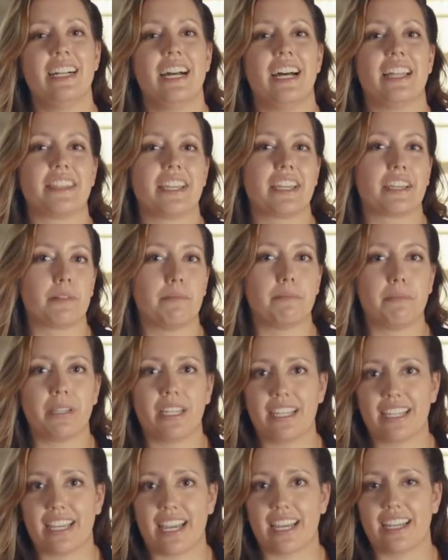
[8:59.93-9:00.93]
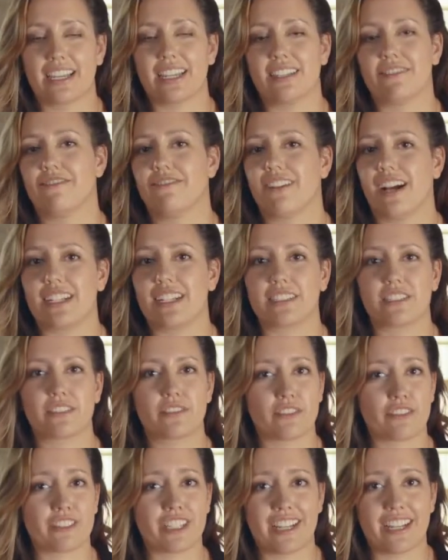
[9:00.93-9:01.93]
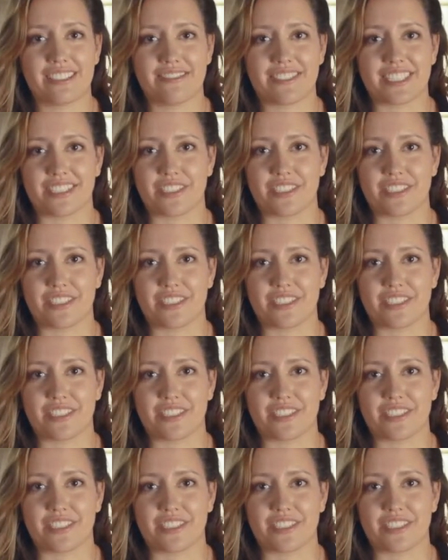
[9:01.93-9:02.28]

and they can mediate and find creative